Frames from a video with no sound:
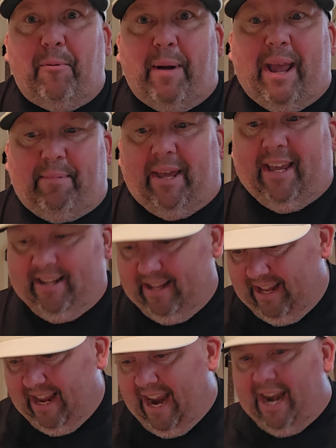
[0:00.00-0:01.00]
baby.
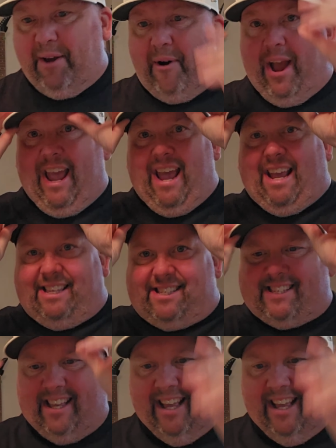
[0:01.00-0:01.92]
Anyways,